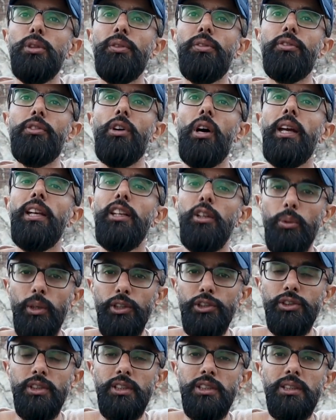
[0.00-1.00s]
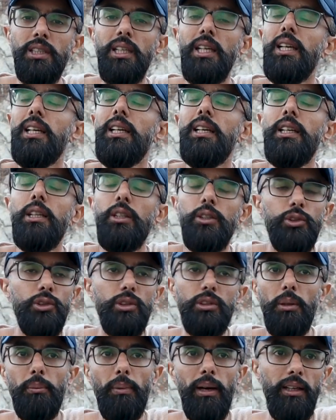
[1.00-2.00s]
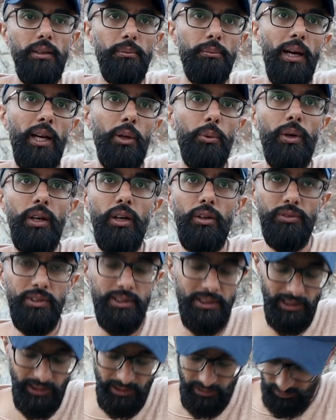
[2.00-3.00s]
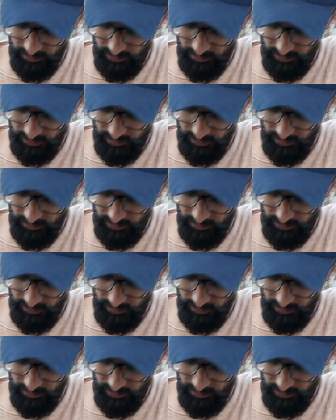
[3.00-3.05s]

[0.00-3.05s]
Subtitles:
So if you've got any questions, chuck them my way, obviously,